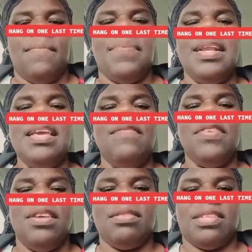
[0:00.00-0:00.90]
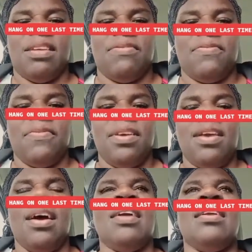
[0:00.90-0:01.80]
Believe in yourself
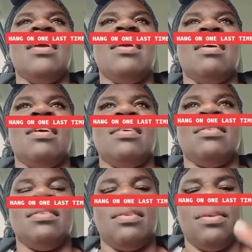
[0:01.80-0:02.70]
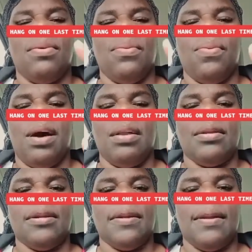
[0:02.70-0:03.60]
and hang on
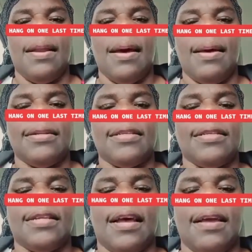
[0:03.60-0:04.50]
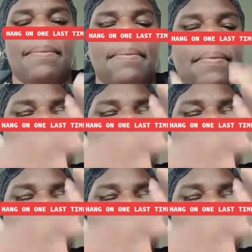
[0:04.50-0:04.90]
one last time.